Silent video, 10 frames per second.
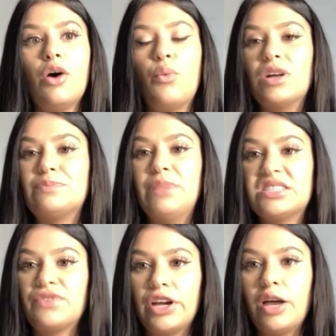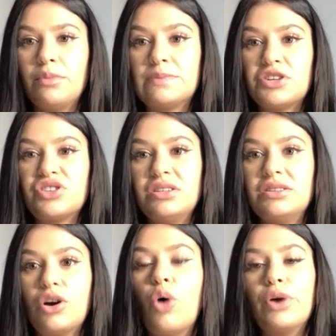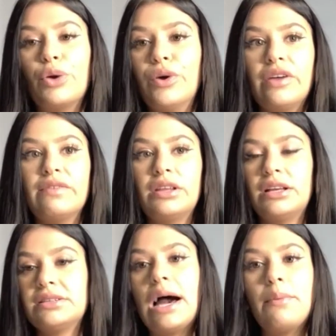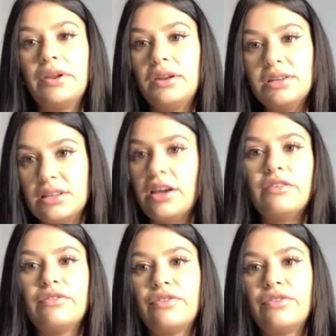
what's best for him, especially coping with everything that's happened in his life.